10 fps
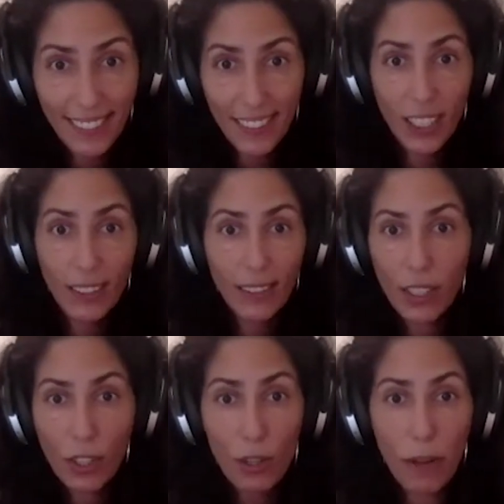no,
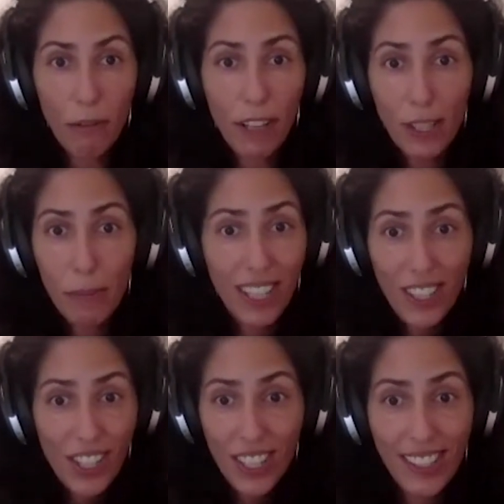excuse my French, but
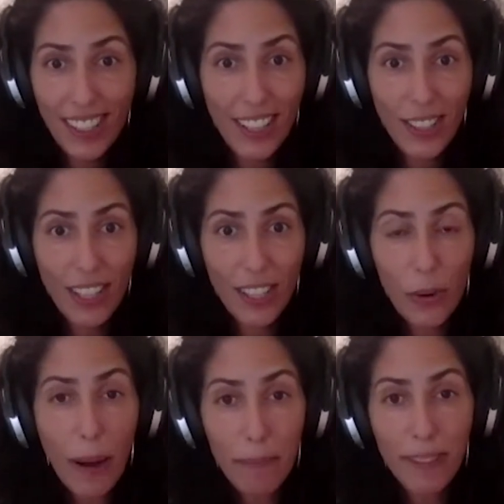it's
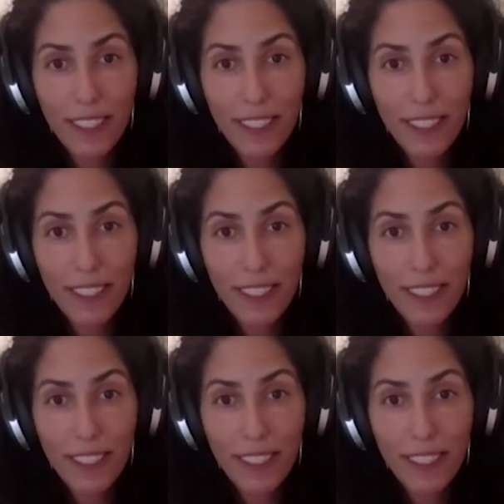crap.